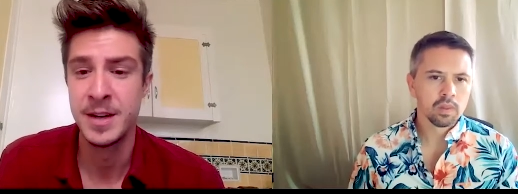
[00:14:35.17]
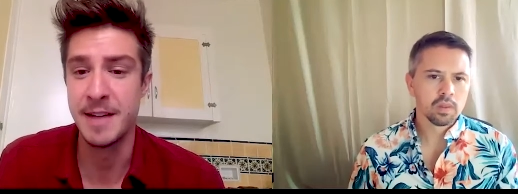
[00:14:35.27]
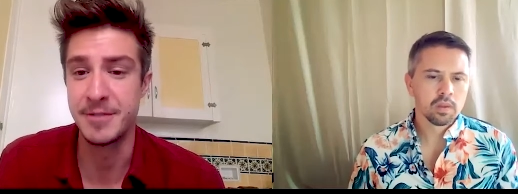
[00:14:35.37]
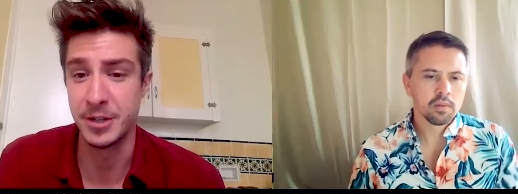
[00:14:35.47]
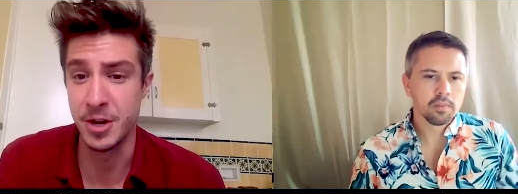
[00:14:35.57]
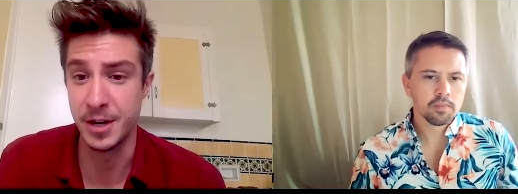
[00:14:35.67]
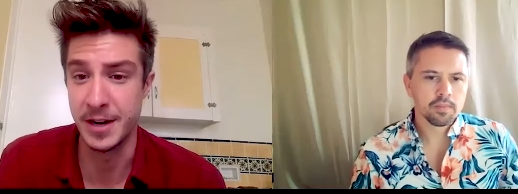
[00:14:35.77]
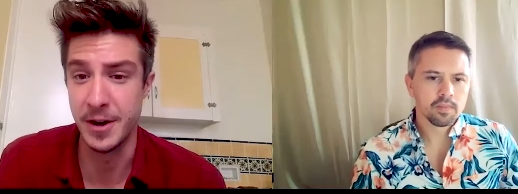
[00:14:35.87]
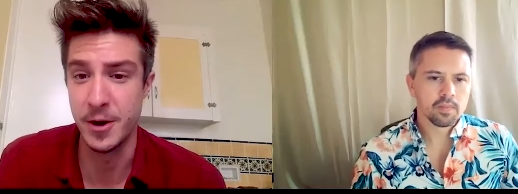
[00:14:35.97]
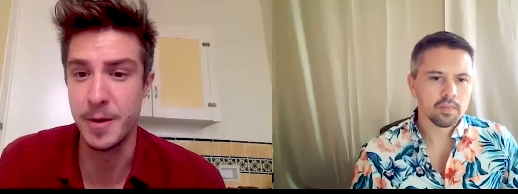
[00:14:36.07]
Speaker 1: have to cook
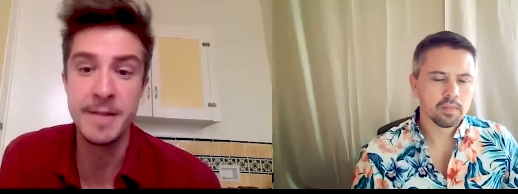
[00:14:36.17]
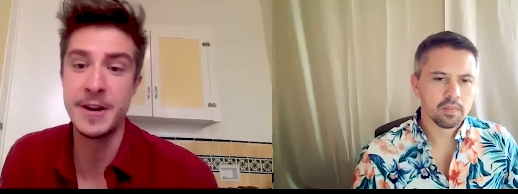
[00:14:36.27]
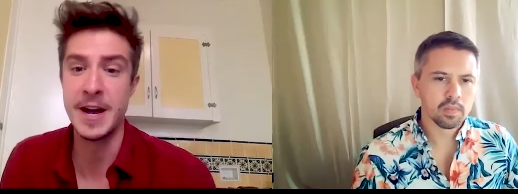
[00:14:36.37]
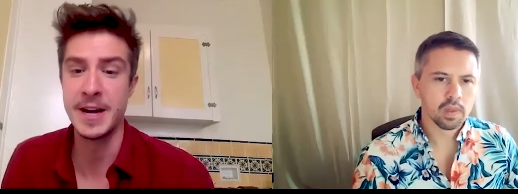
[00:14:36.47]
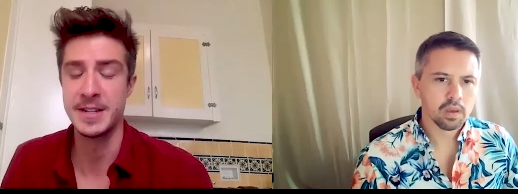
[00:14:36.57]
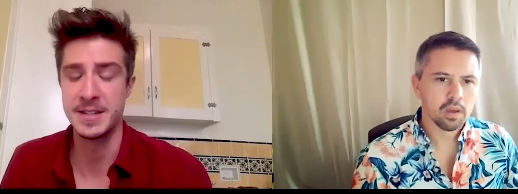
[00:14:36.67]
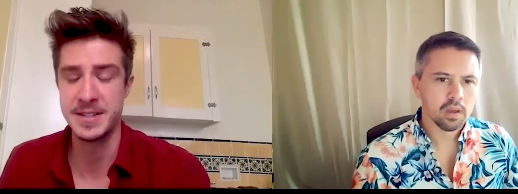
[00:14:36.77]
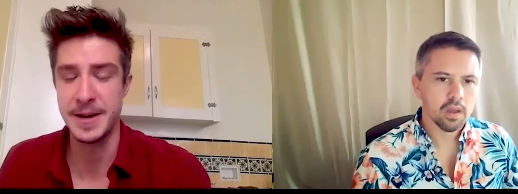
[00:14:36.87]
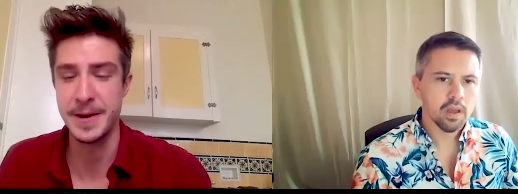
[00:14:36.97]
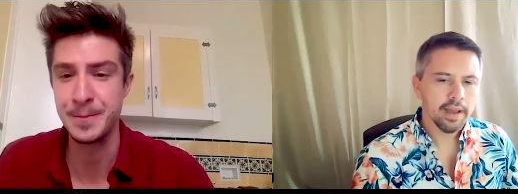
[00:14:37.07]
at home every night.
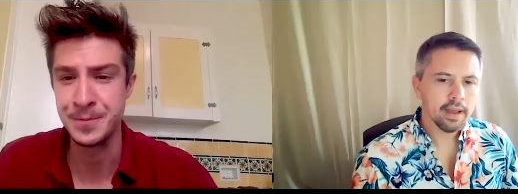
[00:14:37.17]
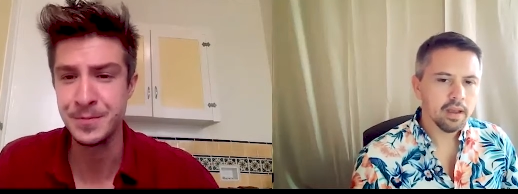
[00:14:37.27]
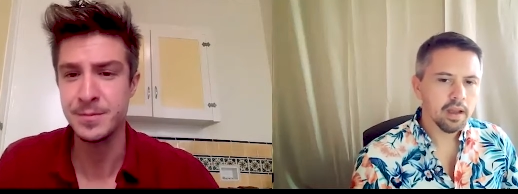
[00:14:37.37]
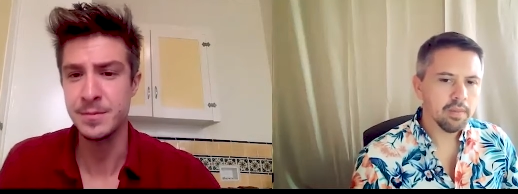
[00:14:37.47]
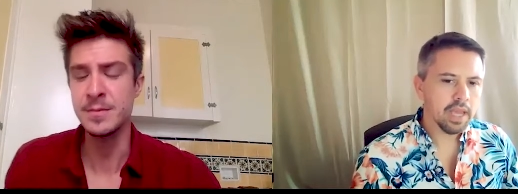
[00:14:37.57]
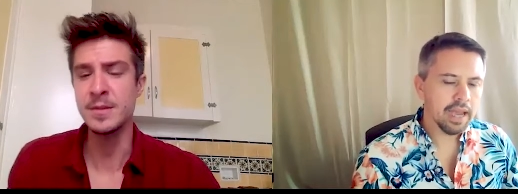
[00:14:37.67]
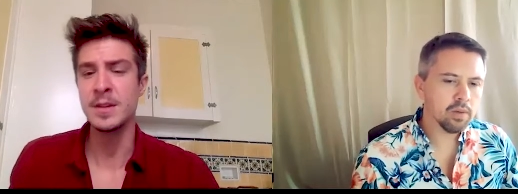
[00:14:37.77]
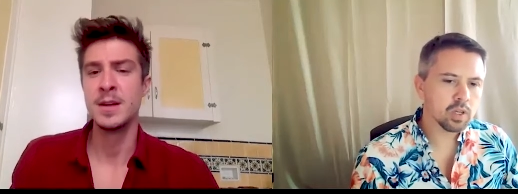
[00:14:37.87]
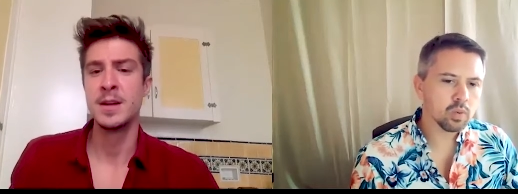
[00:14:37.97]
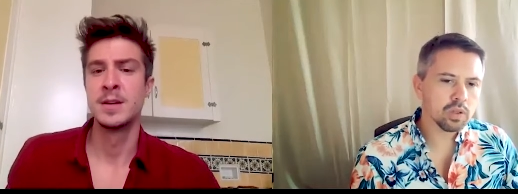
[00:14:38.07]
So,
Speaker 2: I mean,
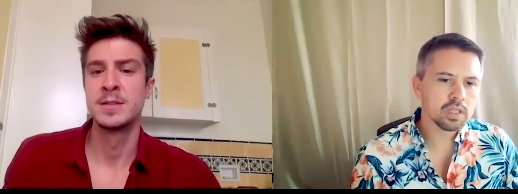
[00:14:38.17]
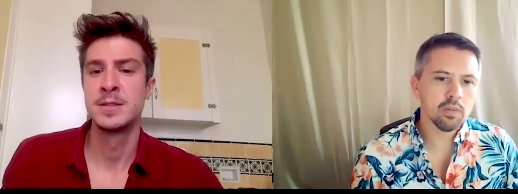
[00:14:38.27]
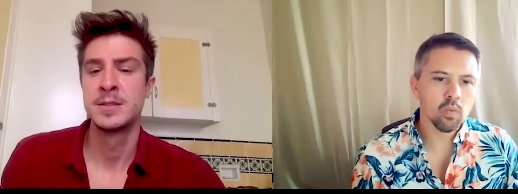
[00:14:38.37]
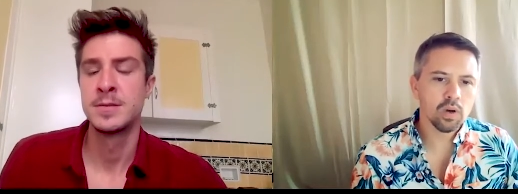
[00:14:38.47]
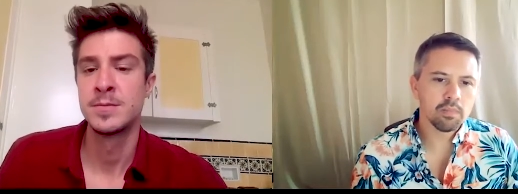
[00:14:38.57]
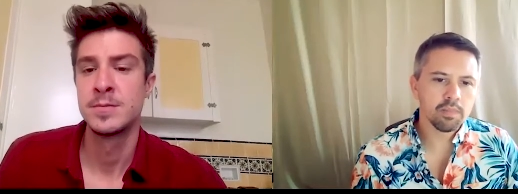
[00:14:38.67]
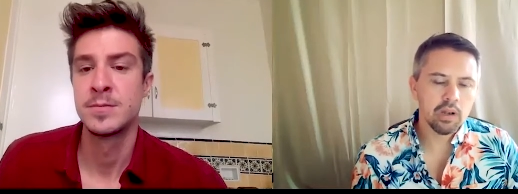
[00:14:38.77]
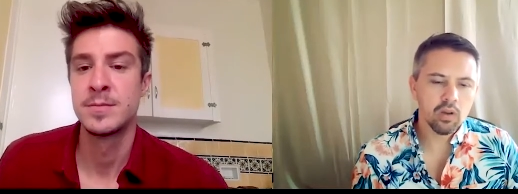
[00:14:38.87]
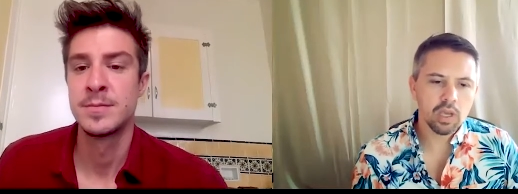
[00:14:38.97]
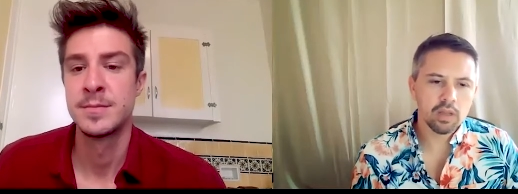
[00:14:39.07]
how much would someone
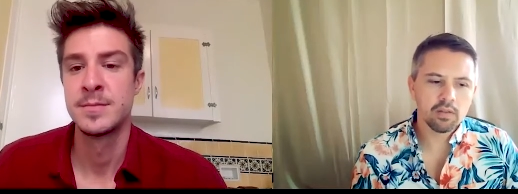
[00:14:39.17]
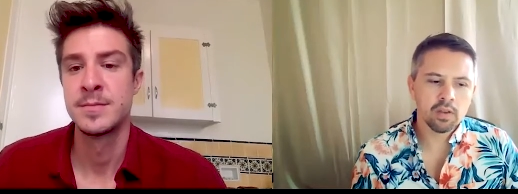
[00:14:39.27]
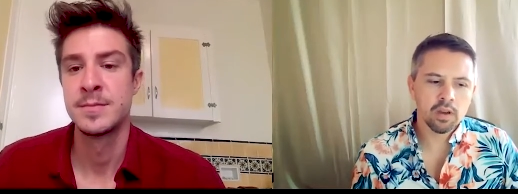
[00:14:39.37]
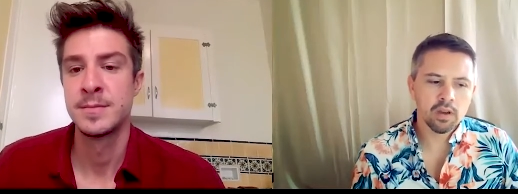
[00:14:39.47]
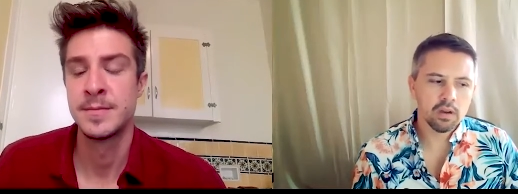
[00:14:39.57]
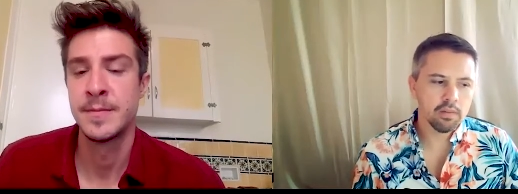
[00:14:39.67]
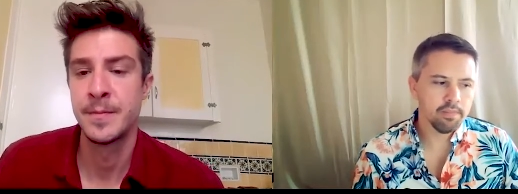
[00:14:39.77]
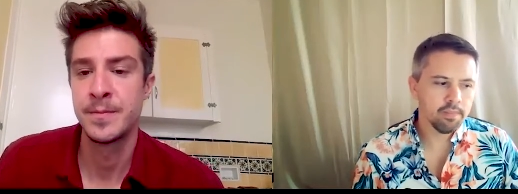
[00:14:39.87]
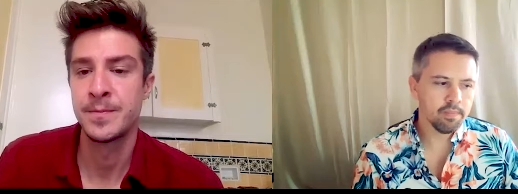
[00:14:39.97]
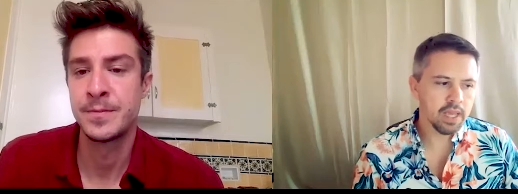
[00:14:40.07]
be looking to
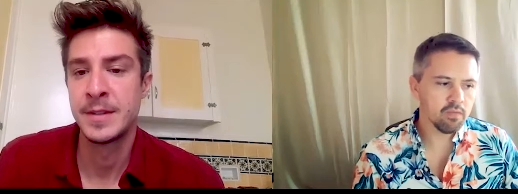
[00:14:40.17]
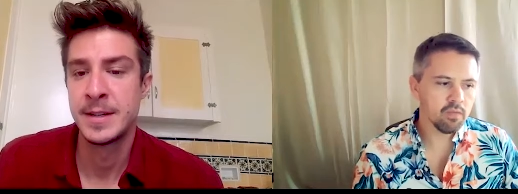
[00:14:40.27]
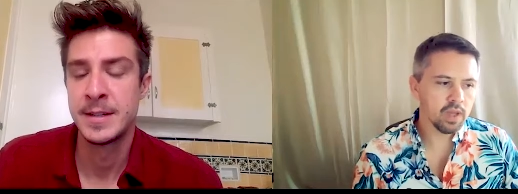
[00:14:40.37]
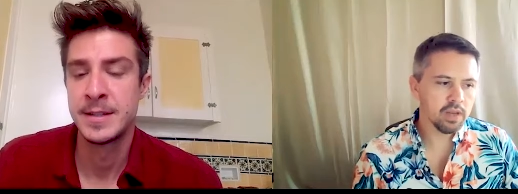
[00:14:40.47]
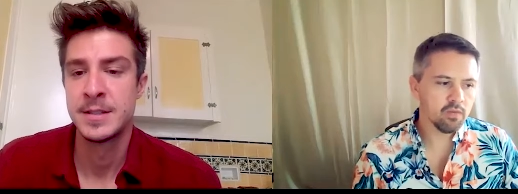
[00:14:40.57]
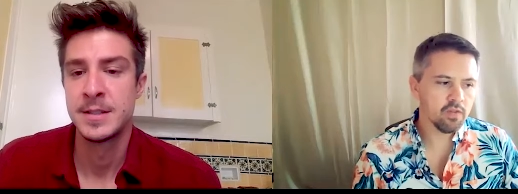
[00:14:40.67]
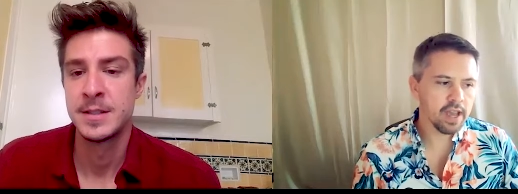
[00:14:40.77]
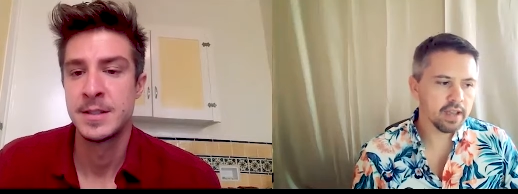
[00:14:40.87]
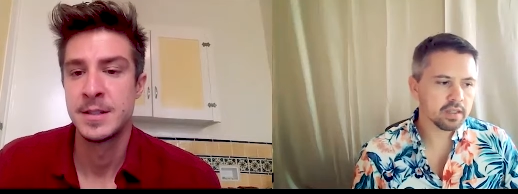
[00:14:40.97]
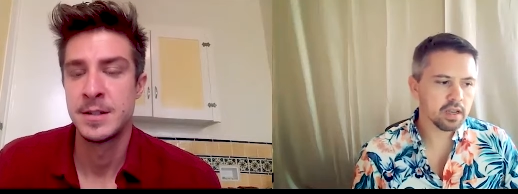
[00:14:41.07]

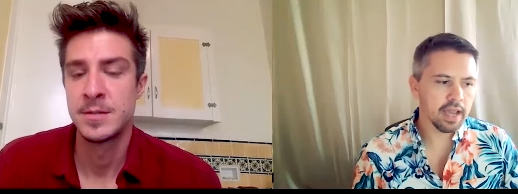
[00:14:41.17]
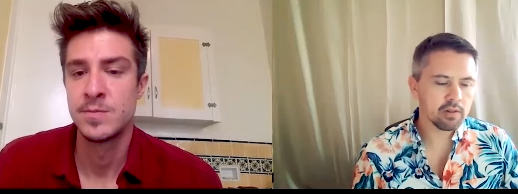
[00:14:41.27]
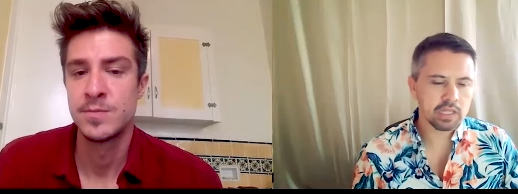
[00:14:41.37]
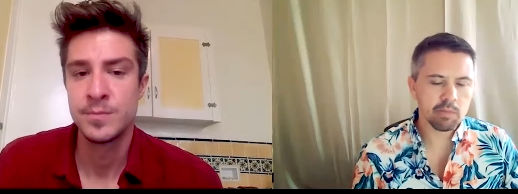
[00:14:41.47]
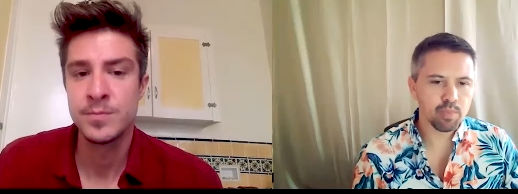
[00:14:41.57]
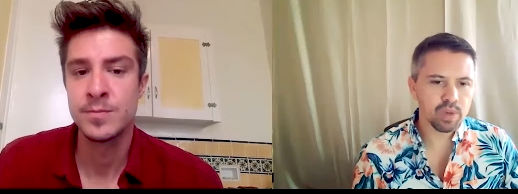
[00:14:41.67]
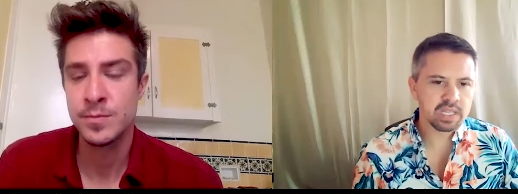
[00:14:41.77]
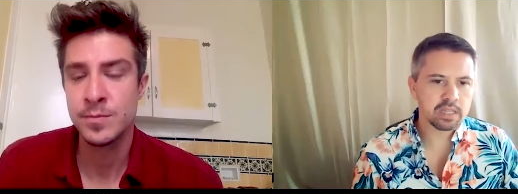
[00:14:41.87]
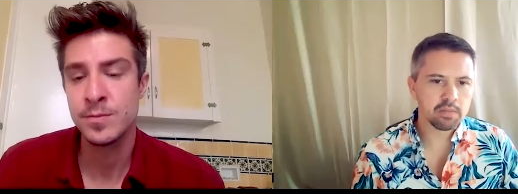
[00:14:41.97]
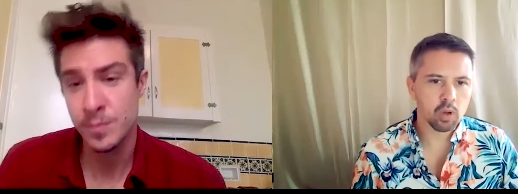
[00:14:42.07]
invest and how does the
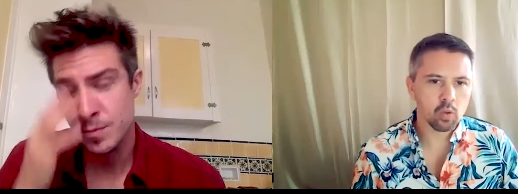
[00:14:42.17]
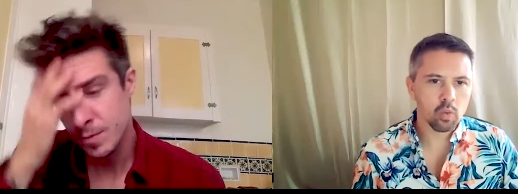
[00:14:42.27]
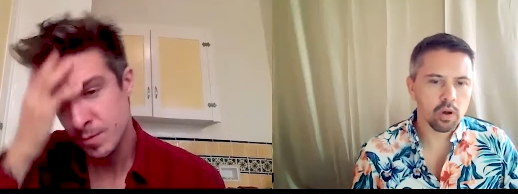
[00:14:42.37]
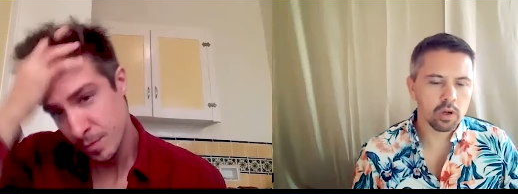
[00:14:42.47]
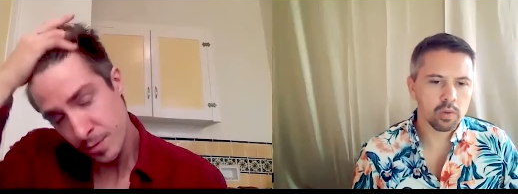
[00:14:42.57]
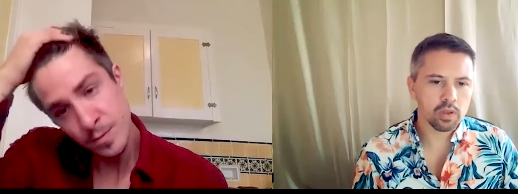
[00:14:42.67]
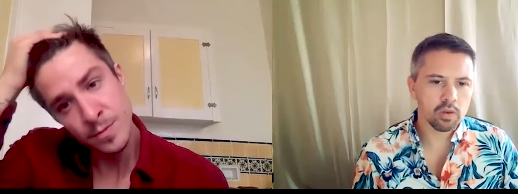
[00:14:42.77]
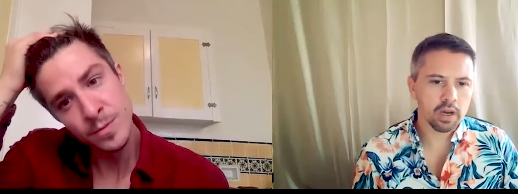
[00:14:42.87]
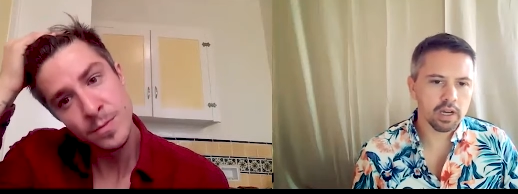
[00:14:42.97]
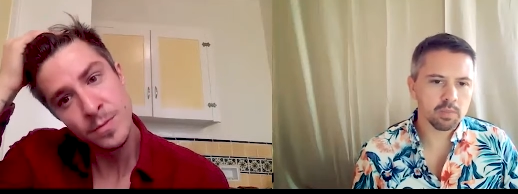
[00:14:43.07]
business model work with
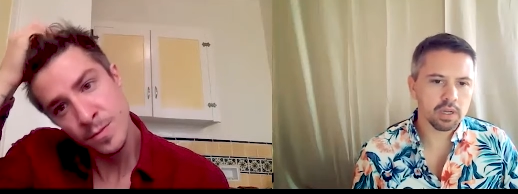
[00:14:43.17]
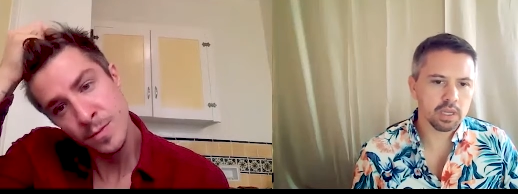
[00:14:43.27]
you guys? Because